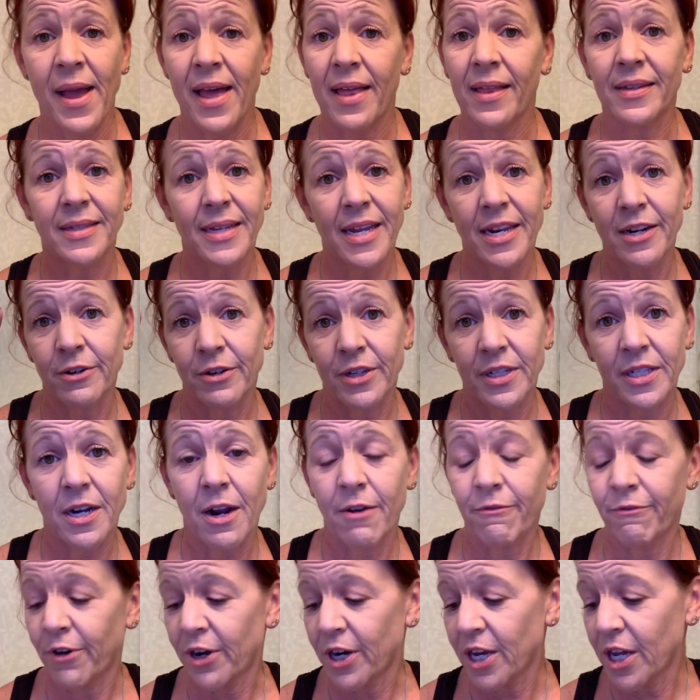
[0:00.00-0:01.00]
Alexander is
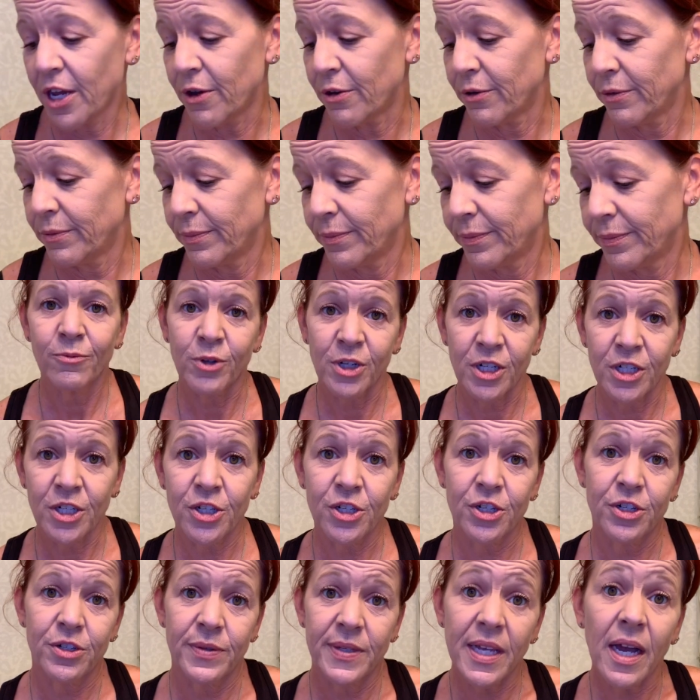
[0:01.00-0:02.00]
not for you,
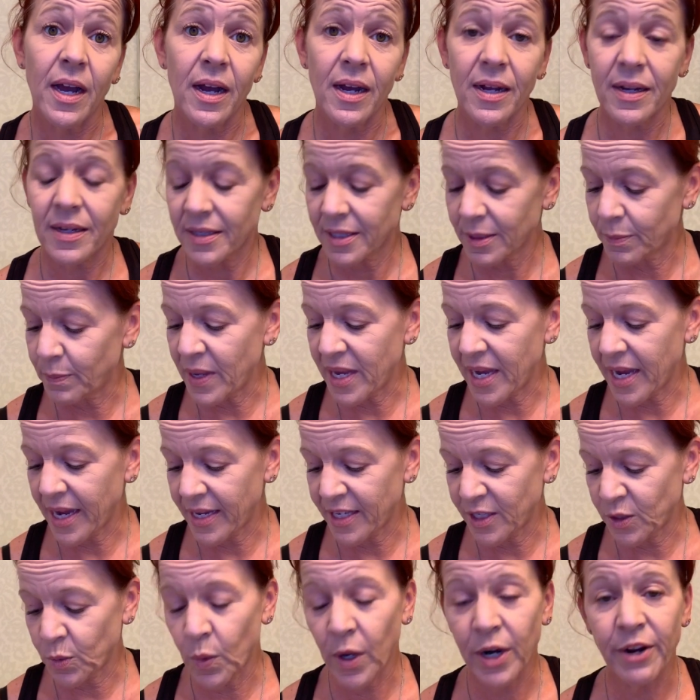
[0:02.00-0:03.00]
which sucks
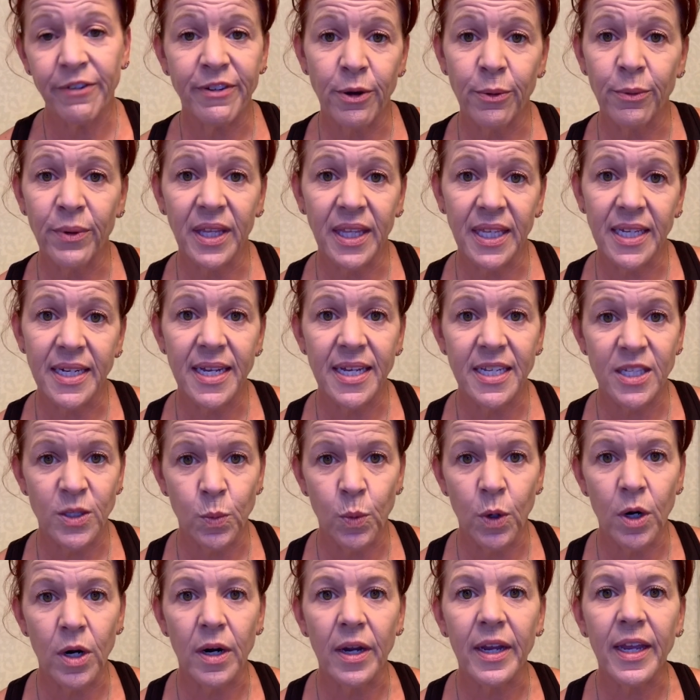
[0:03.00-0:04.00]
because what if it really does
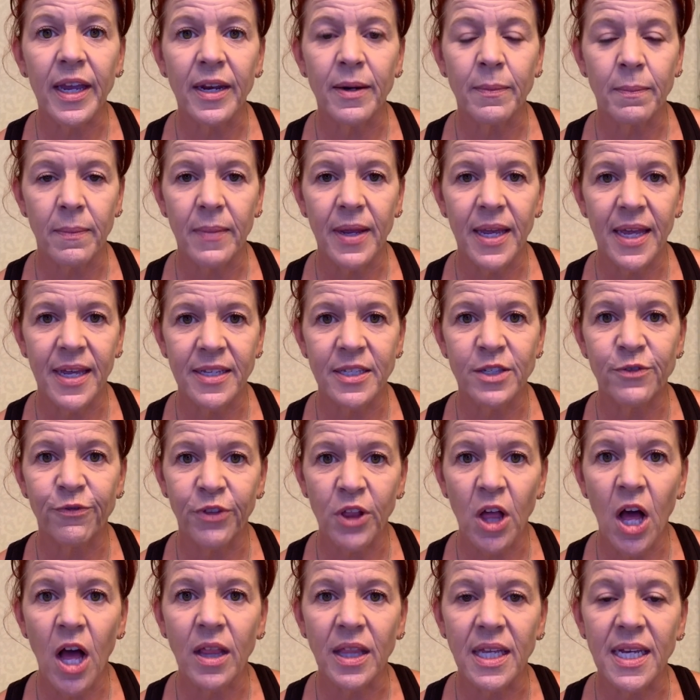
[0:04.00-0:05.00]
work and is
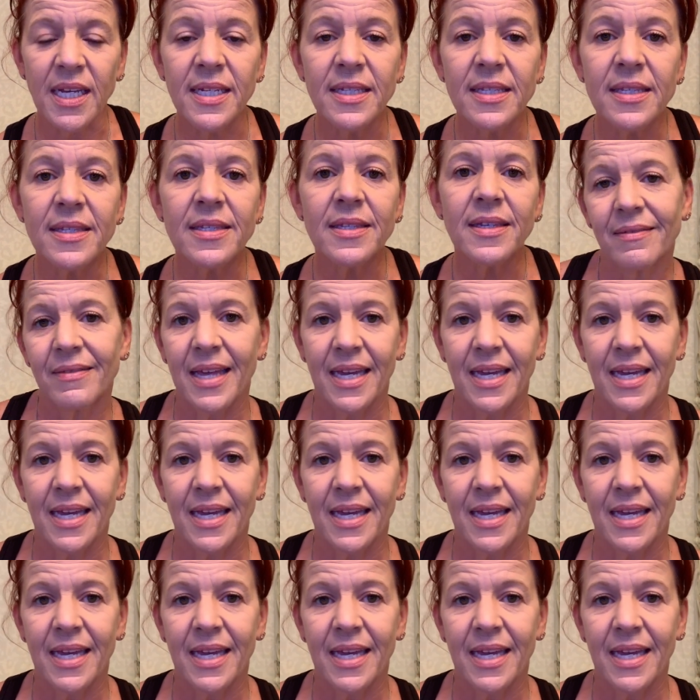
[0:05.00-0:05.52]
flawless?